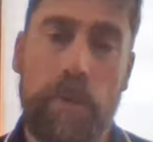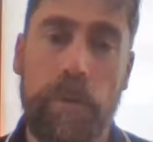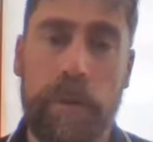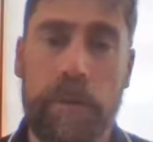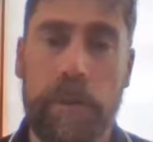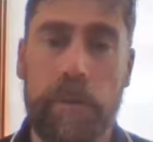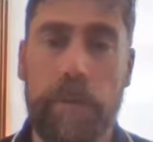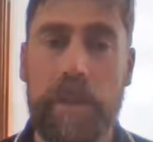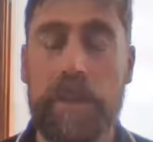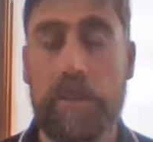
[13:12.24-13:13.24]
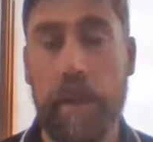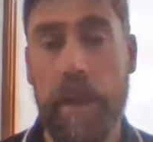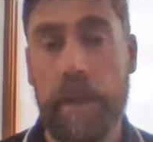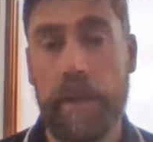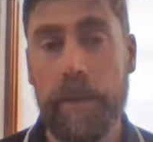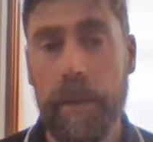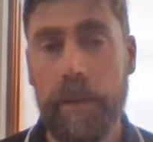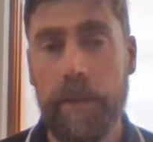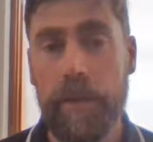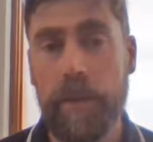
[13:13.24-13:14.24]
but explaining
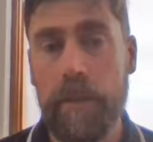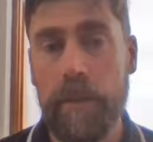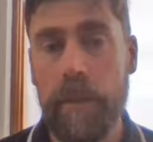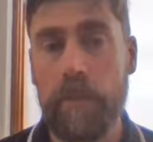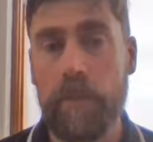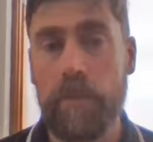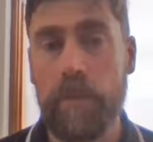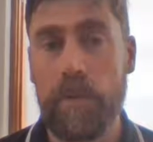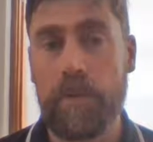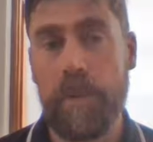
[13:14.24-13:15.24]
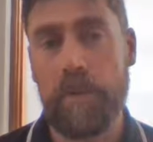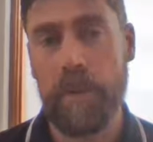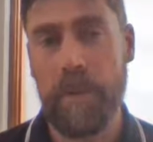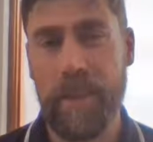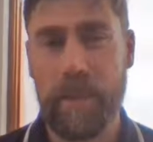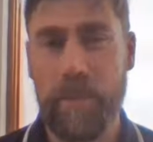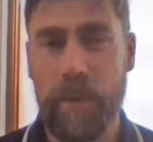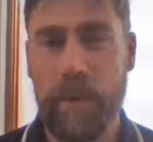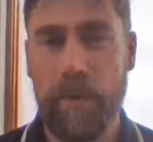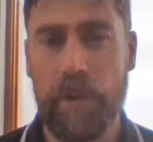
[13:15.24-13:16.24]
anything that was maybe a theme
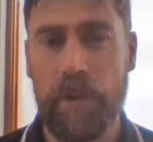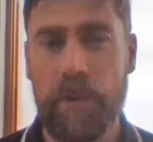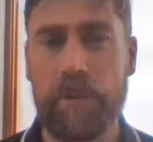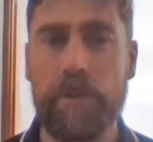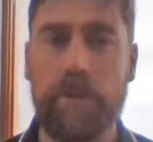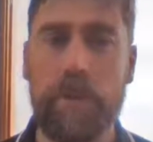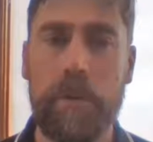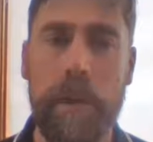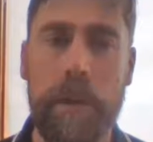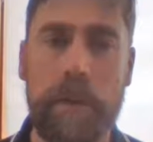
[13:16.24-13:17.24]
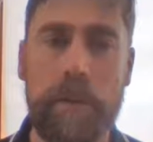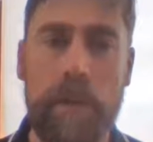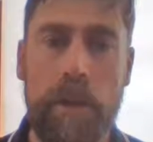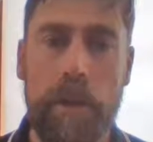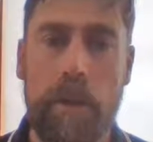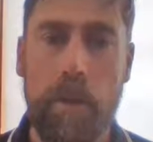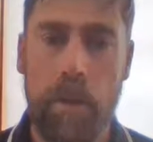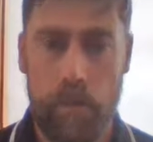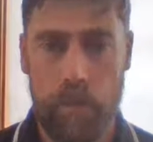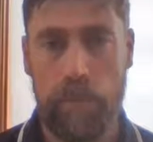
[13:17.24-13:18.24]
that they weren't unsure about,
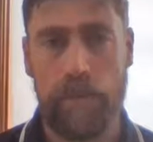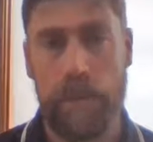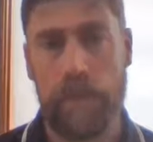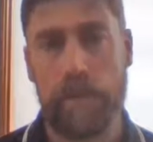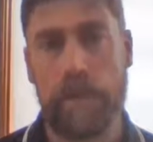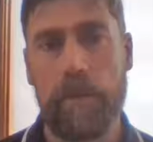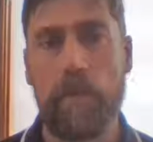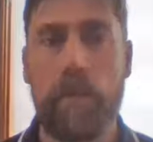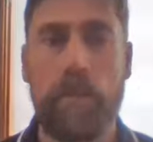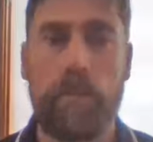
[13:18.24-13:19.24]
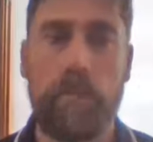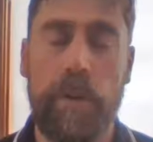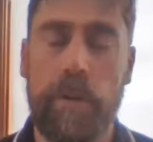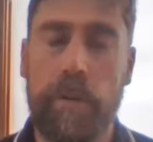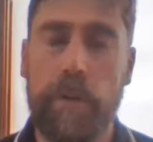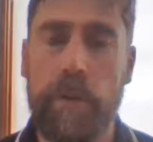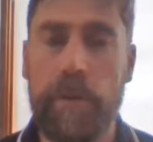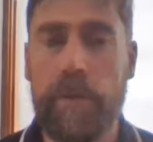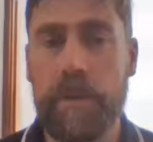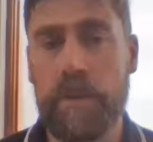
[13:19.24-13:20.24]
or moving into the
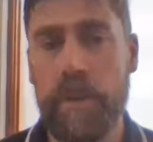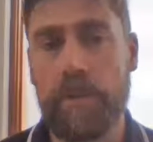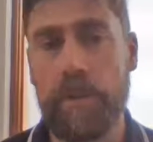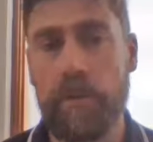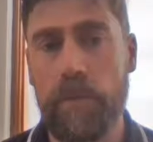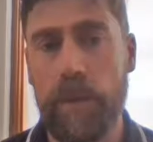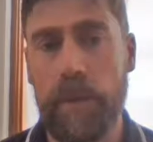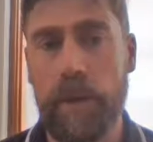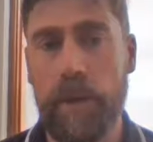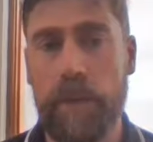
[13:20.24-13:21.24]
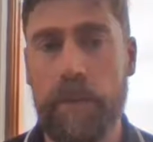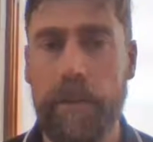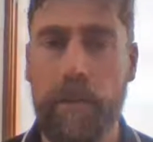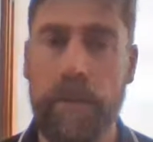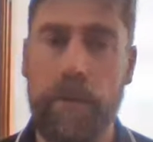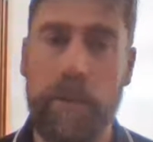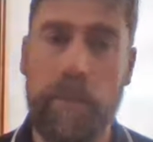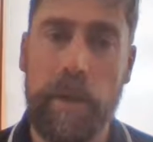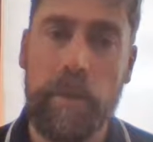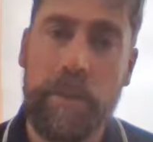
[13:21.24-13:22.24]
further extension of what they'd like to learn that
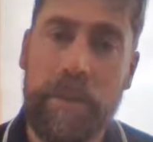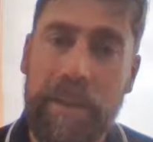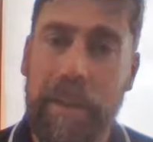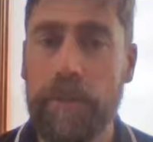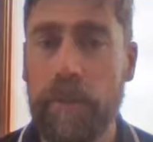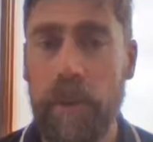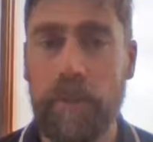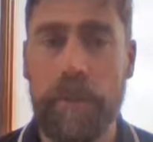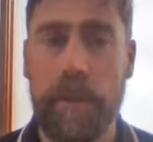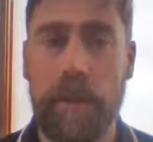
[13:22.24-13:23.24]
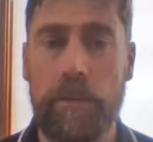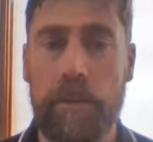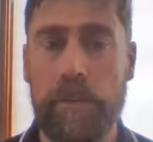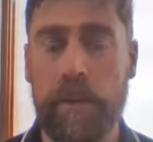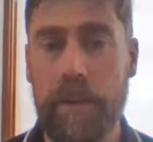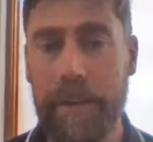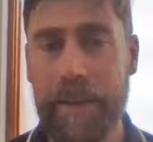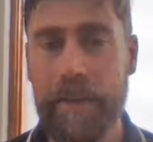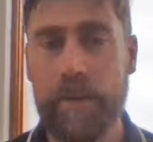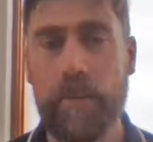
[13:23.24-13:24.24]
maybe we didn't have time to cover. So I'd
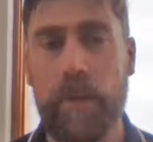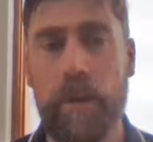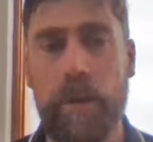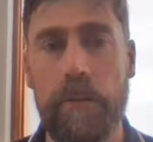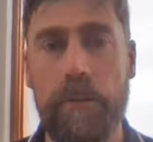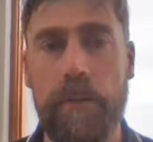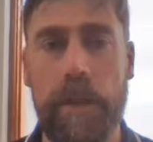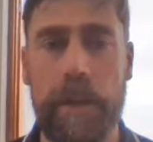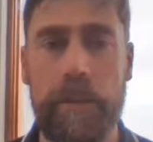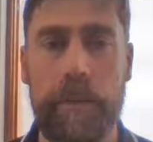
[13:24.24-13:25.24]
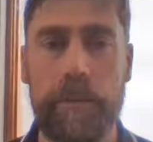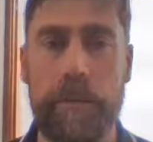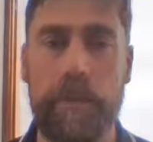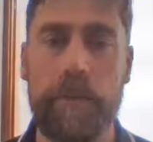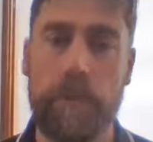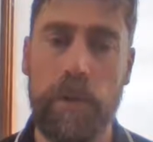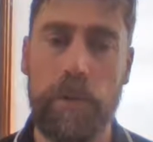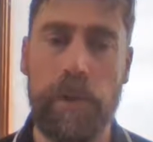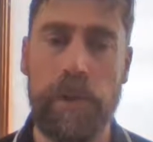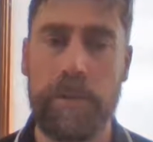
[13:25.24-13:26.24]
allow some time for that in the
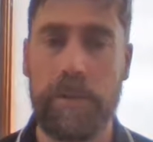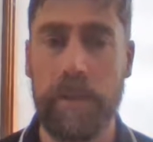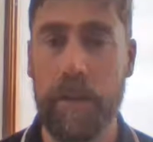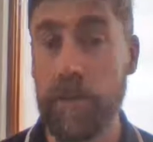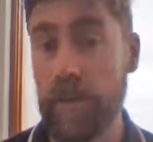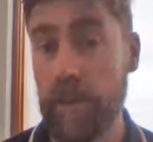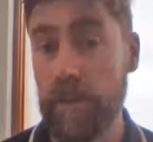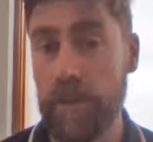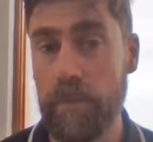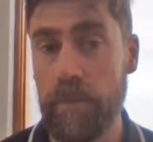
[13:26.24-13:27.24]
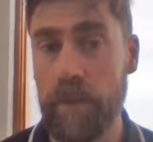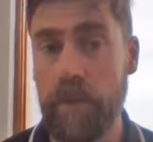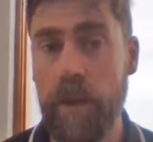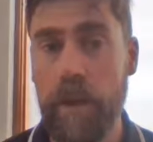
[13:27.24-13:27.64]
following lesson in conjunction with